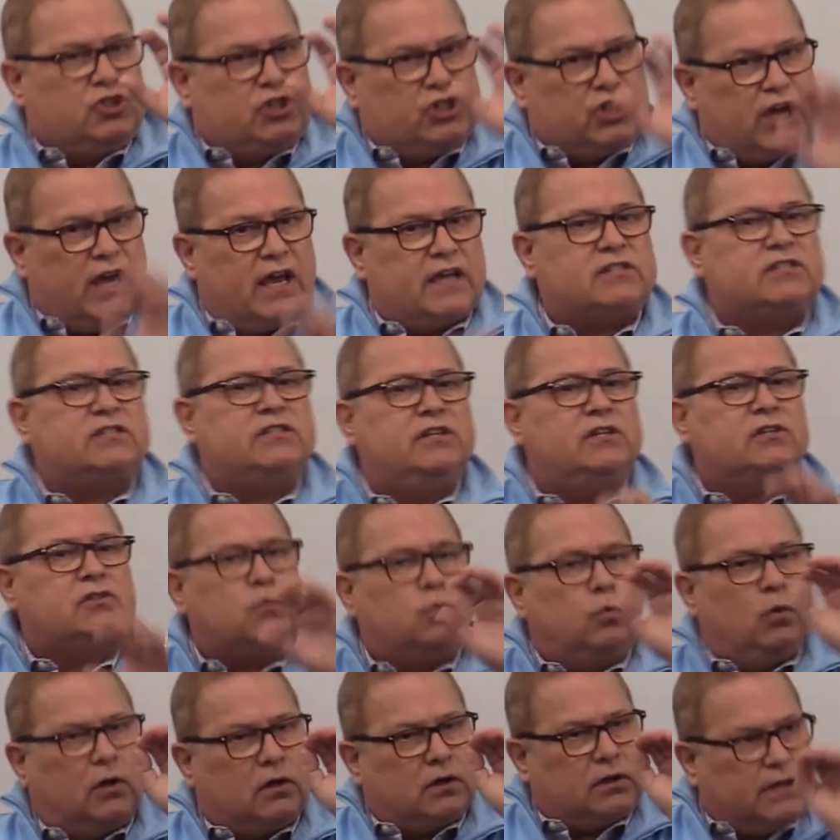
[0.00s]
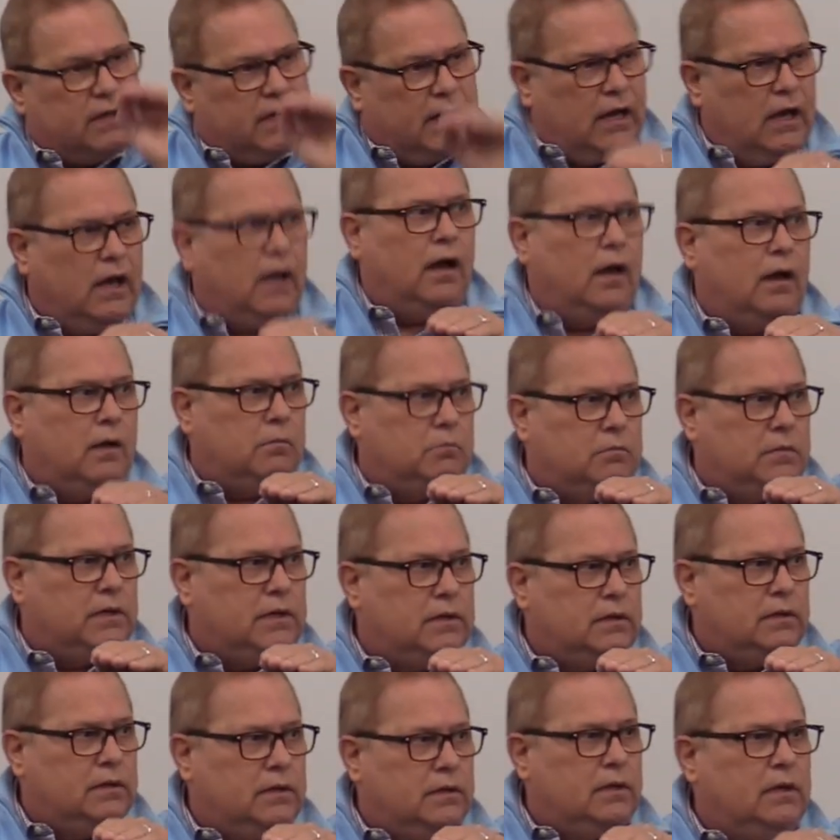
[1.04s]
justice will
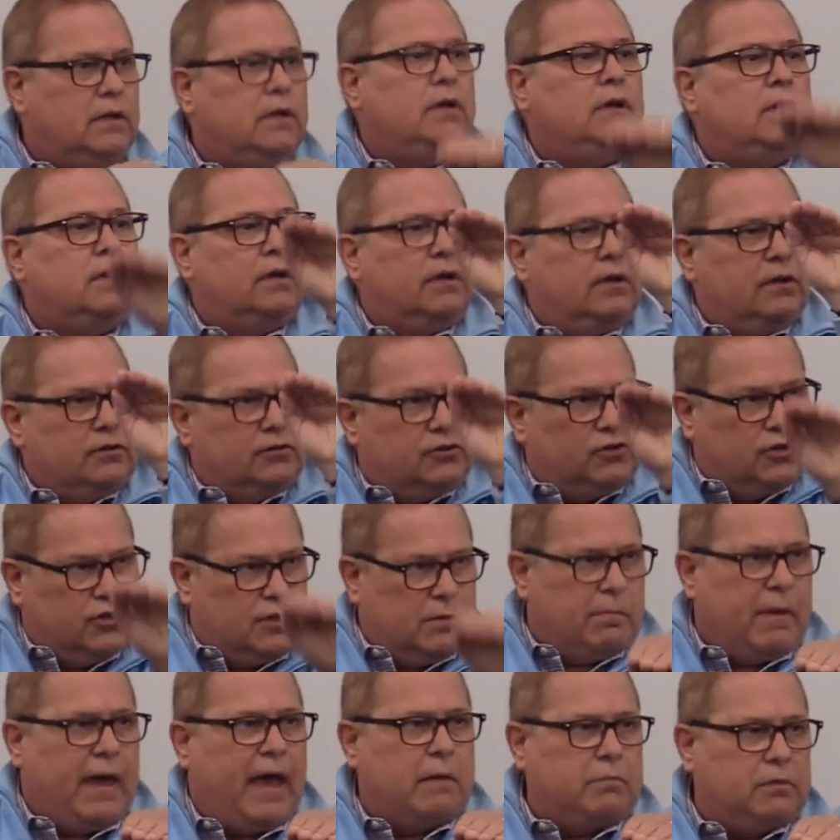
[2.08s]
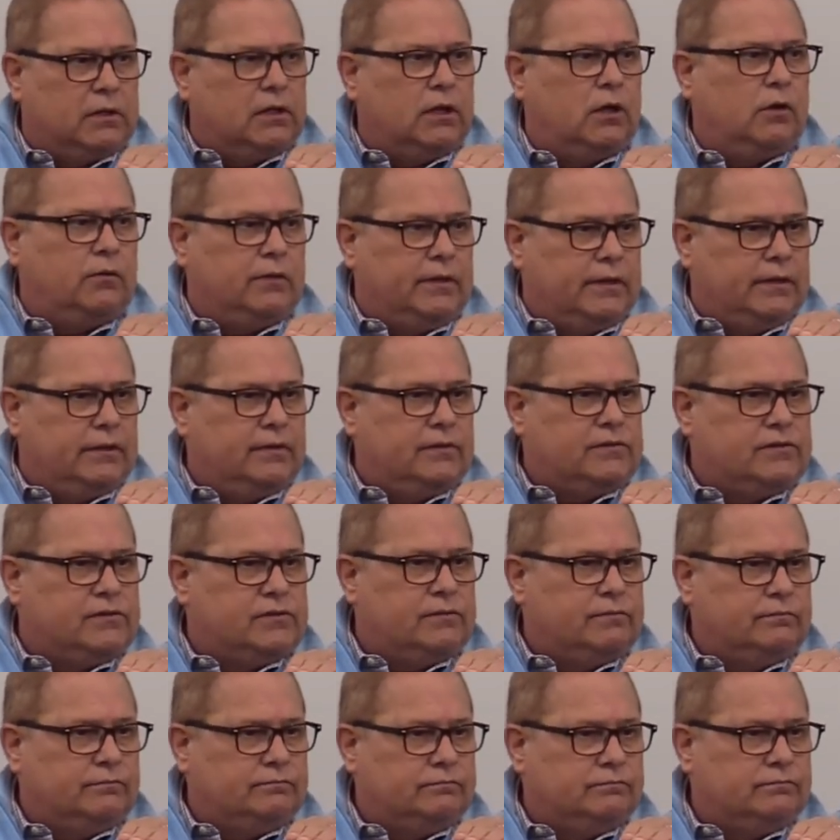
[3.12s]
come to the
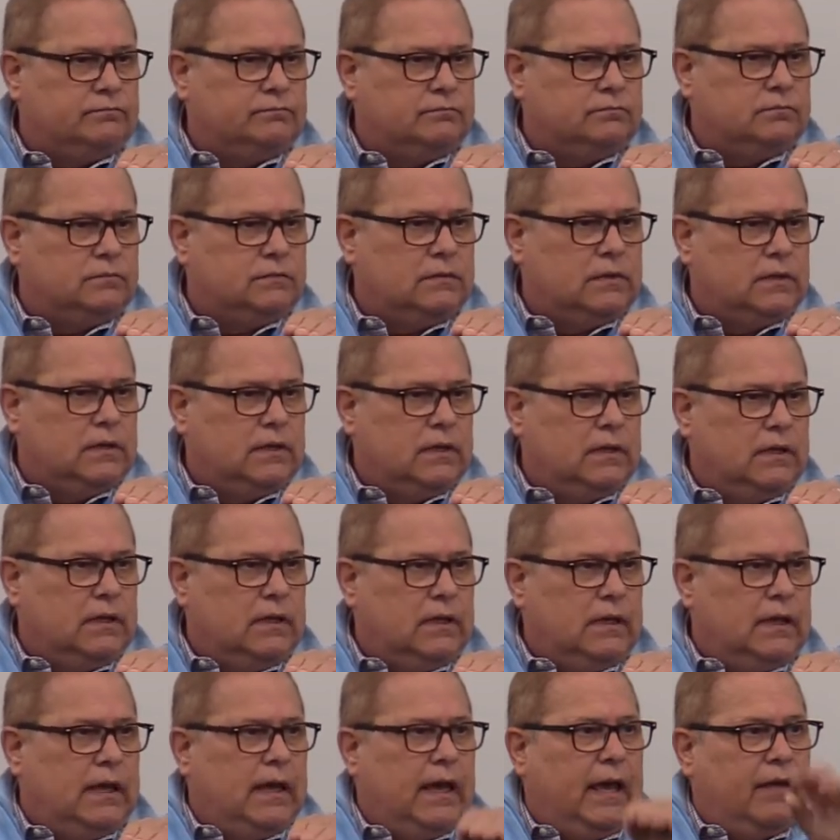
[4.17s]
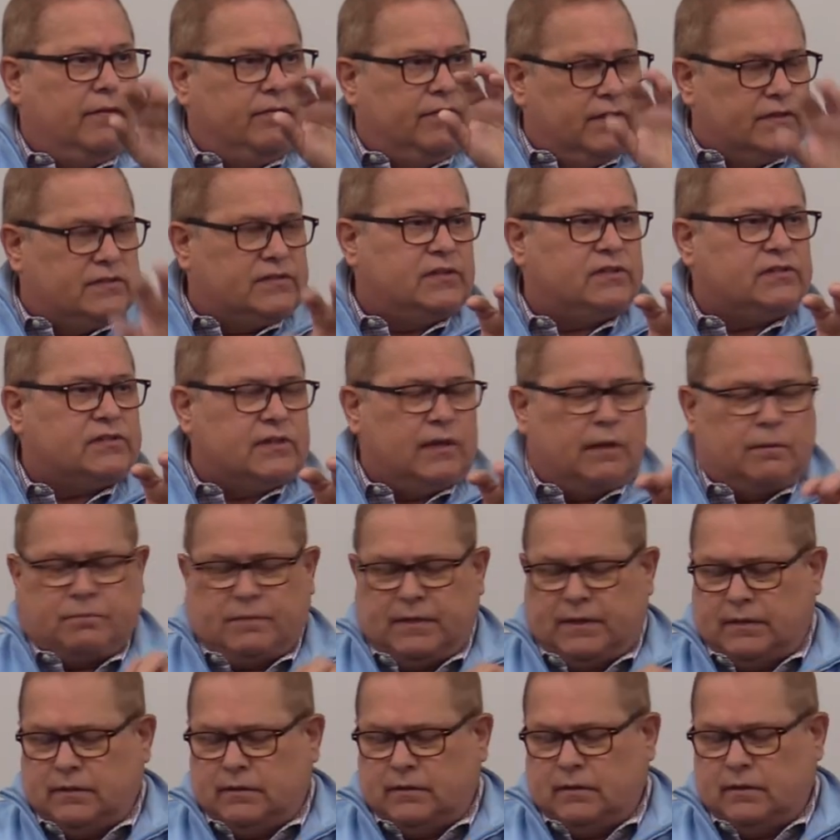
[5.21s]
Babylonians. And this is
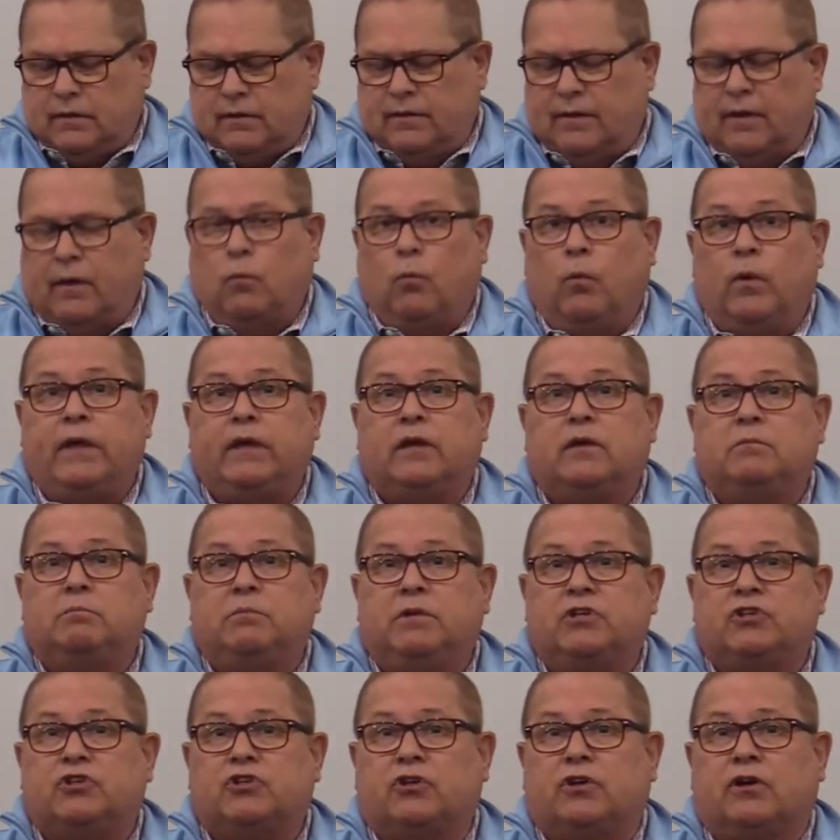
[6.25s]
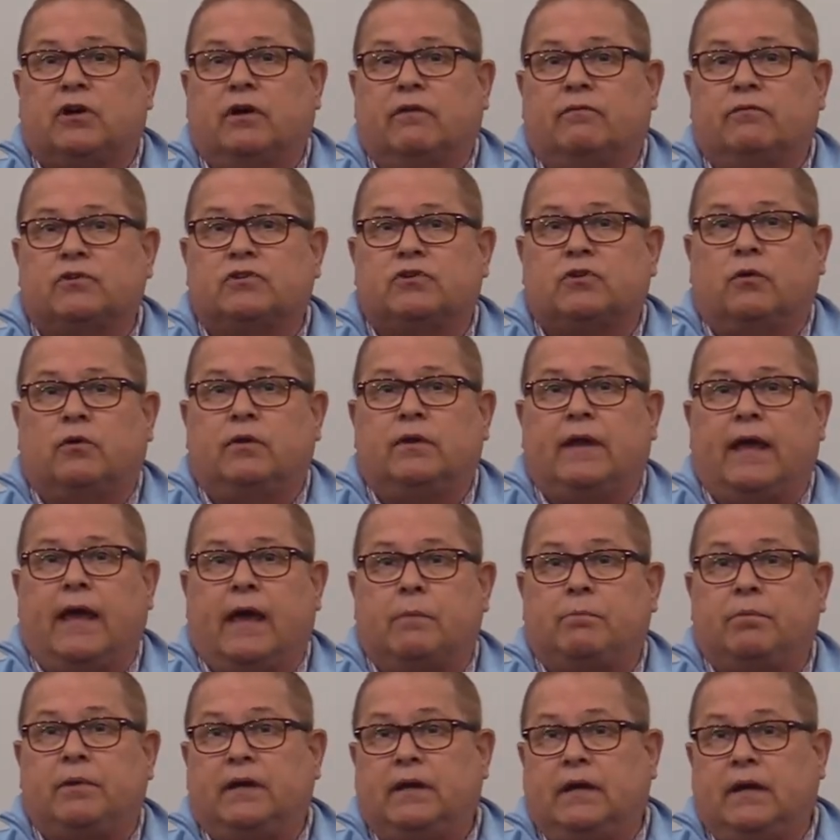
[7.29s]
something that we could be sure of was going to
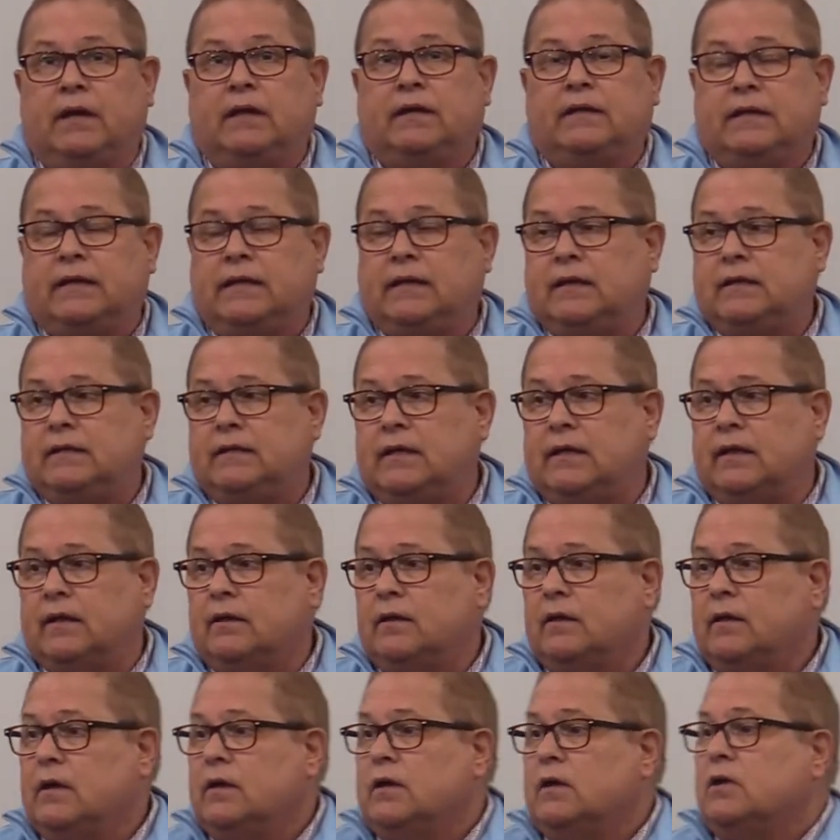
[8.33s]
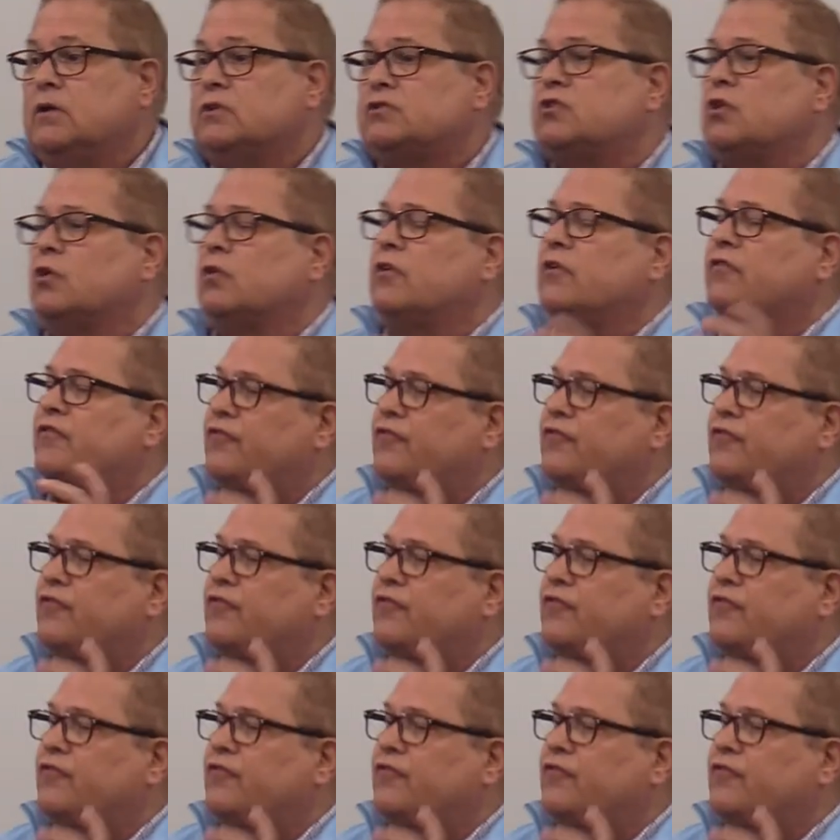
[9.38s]
happen, and indeed it did. So the